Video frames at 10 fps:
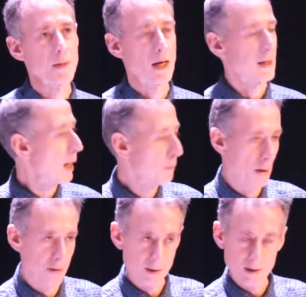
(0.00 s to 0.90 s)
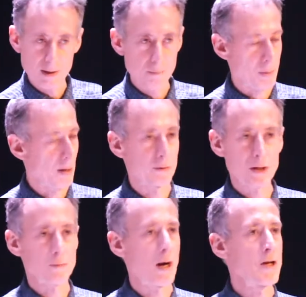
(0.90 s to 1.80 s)
Again, with
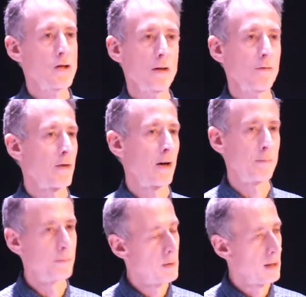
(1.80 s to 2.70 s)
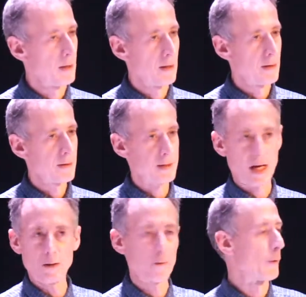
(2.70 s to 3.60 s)
penalties ranging from
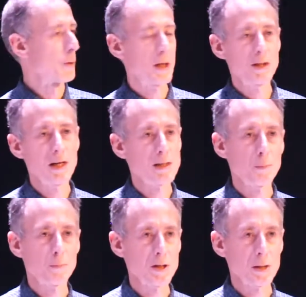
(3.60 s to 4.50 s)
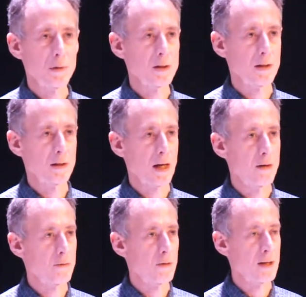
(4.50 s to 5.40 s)
10 or 14 years imprisonment in
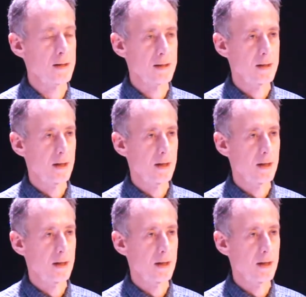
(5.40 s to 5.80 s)
countries